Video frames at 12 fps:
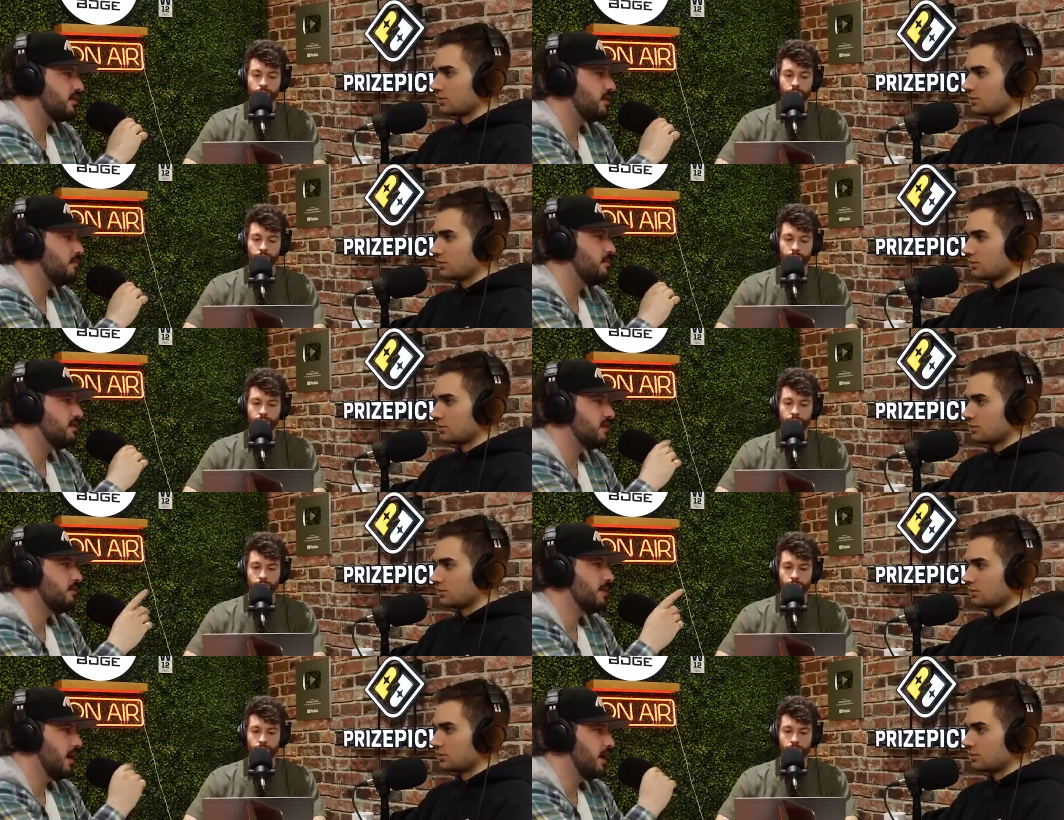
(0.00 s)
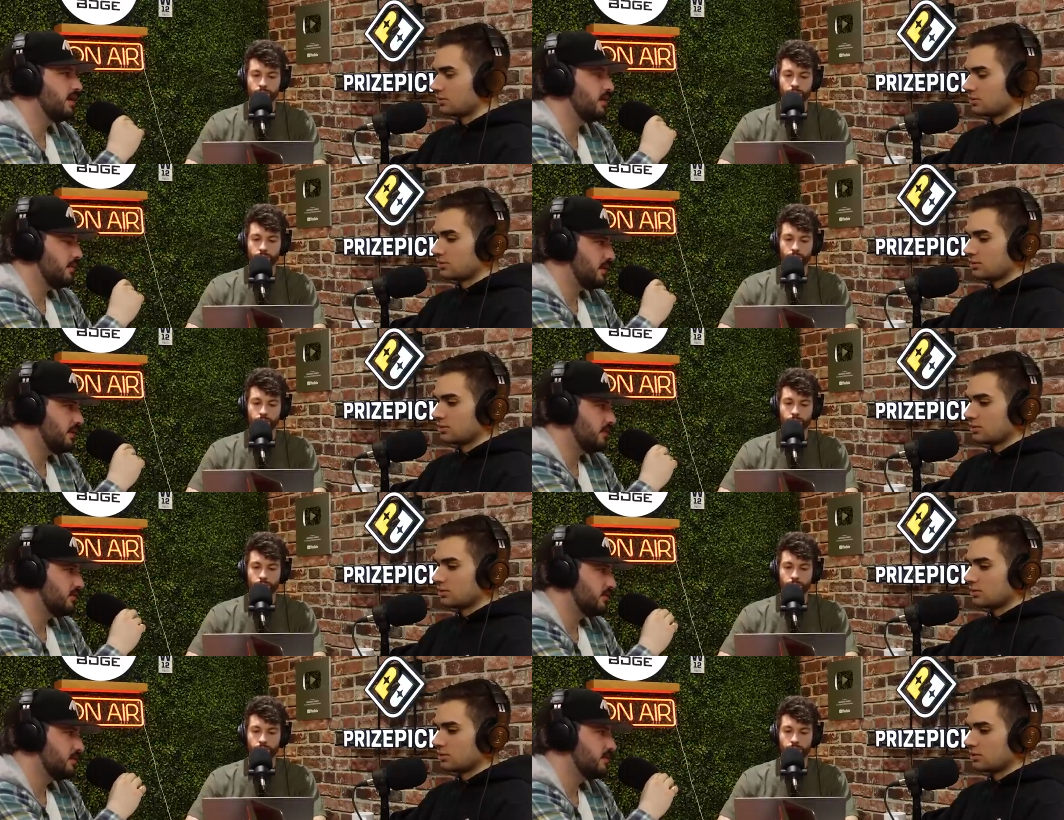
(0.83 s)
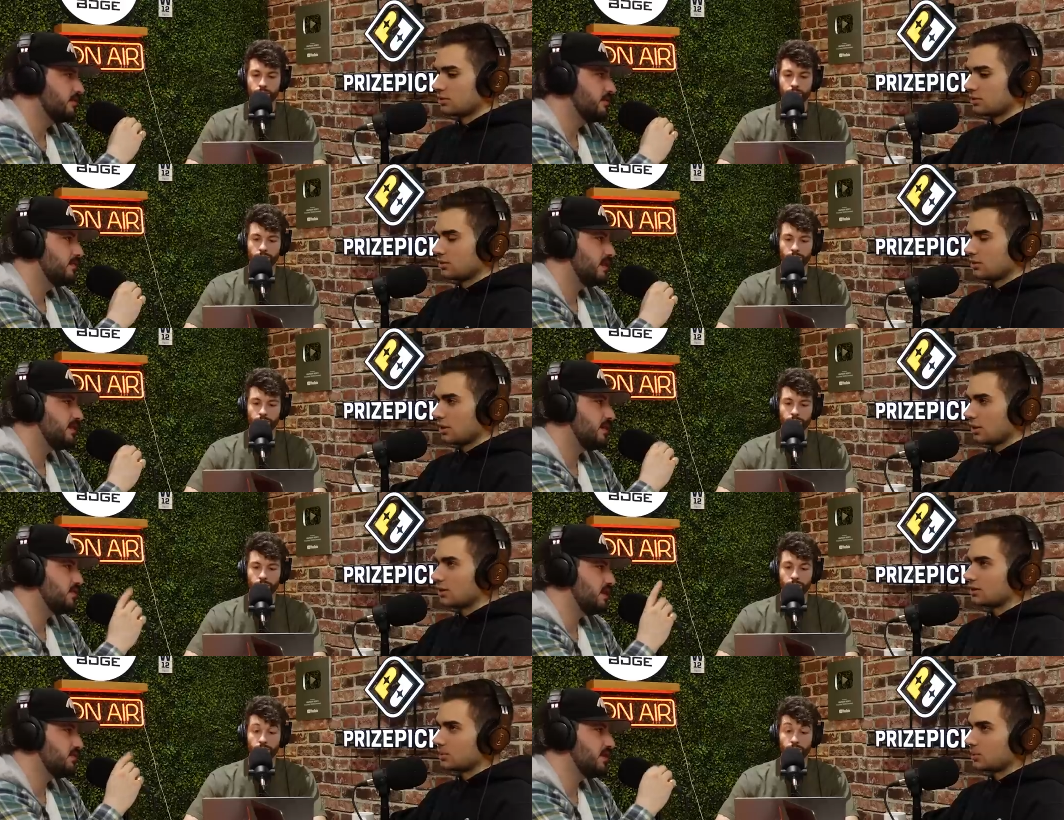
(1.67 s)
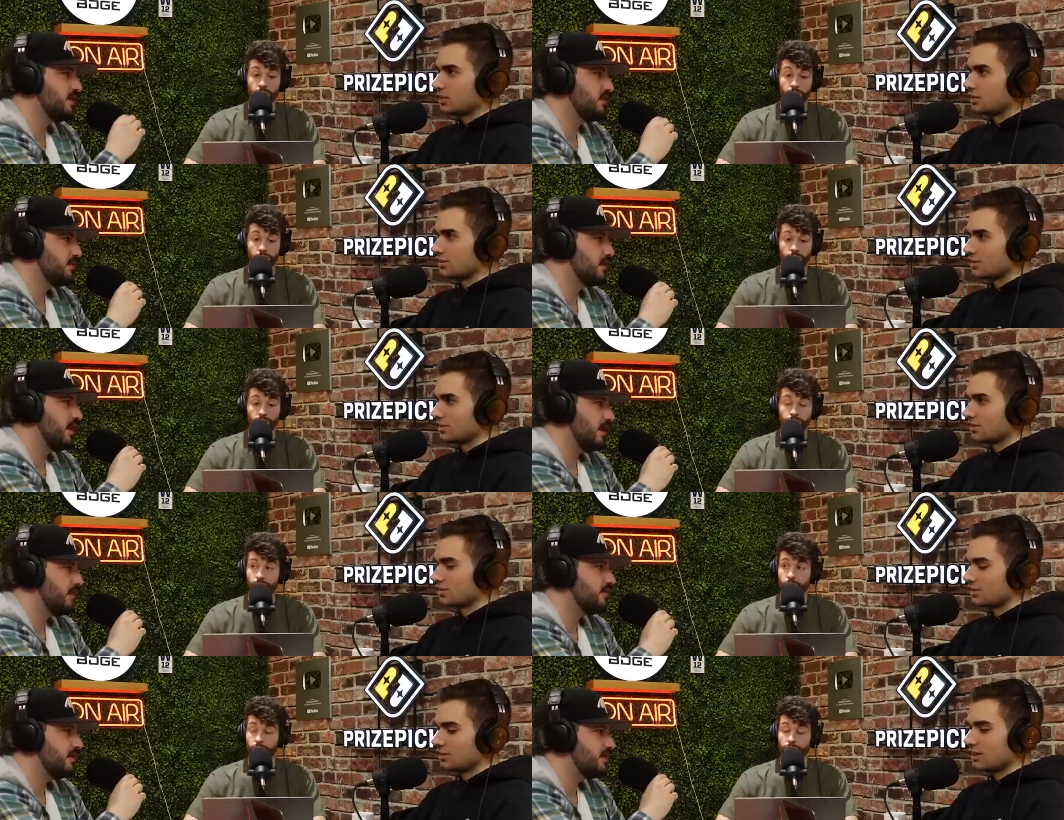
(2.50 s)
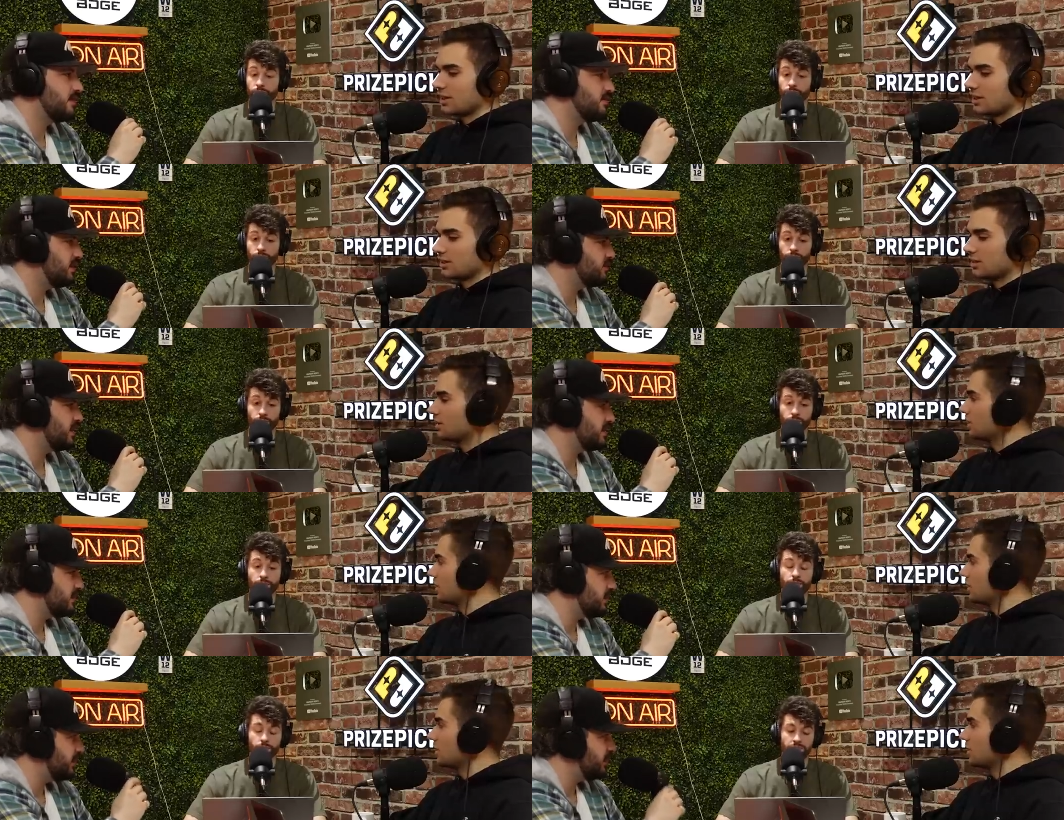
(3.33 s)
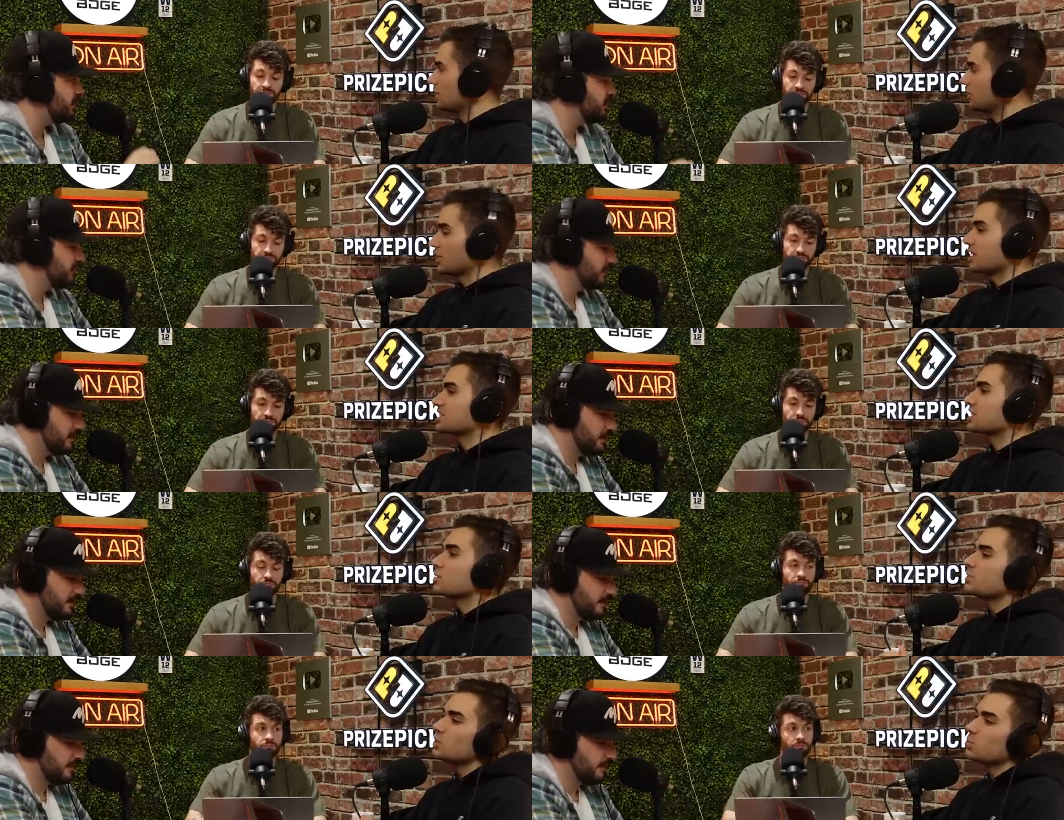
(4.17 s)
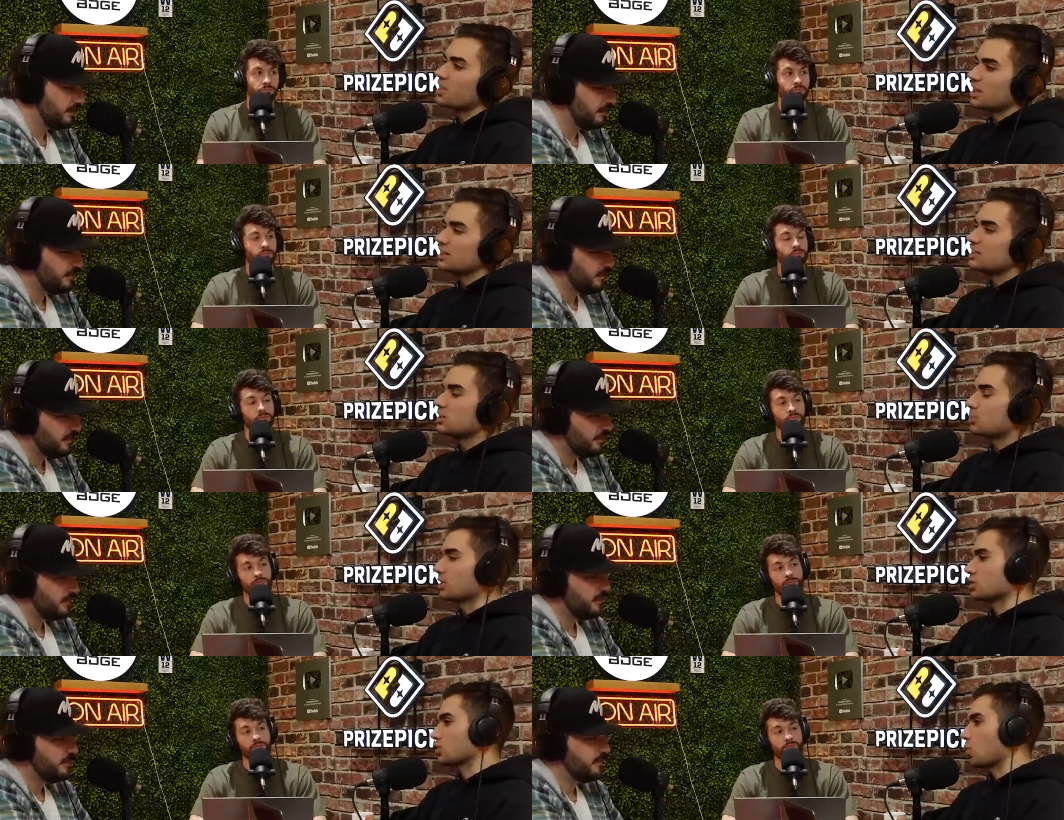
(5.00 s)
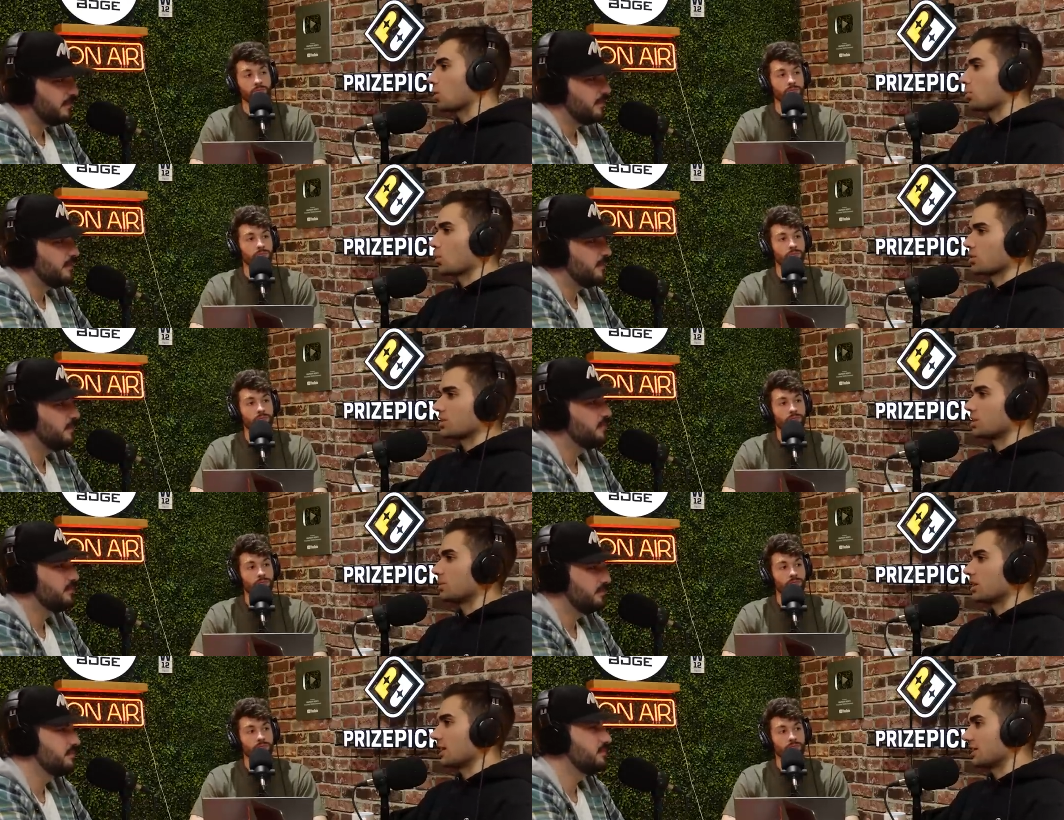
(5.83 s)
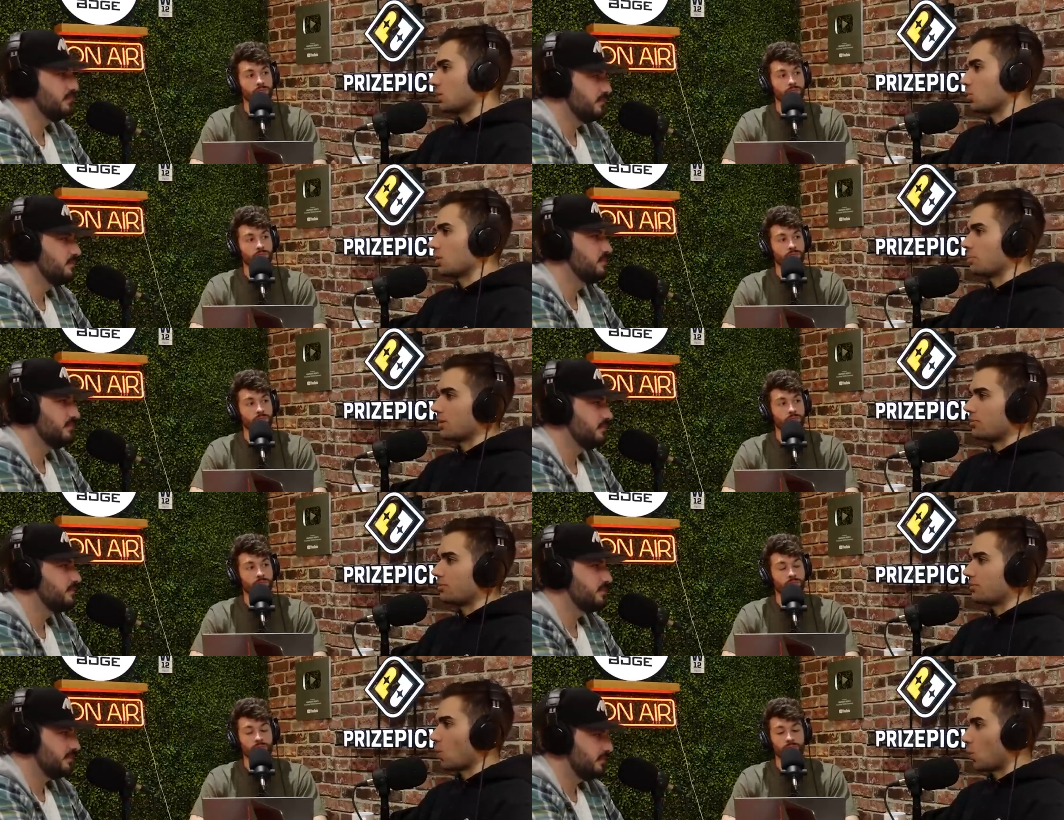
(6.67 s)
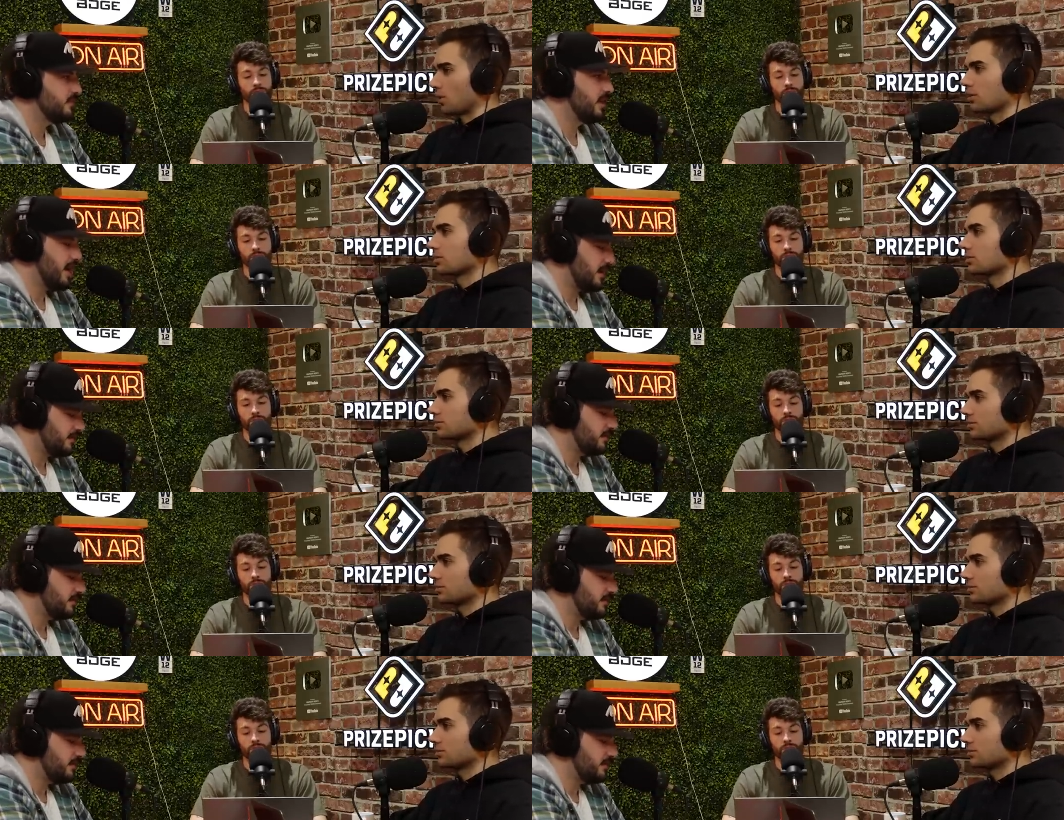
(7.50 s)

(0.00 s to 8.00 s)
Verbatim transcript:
Speaker 1: it's going to be ugly with ease.
Speaker 2: That's how the Chiefs like to yeah. That's how the Chiefs like to do it. It's going to be with ease, but the scoreboard is going to be like they won by 4.
Speaker 1: Yeah,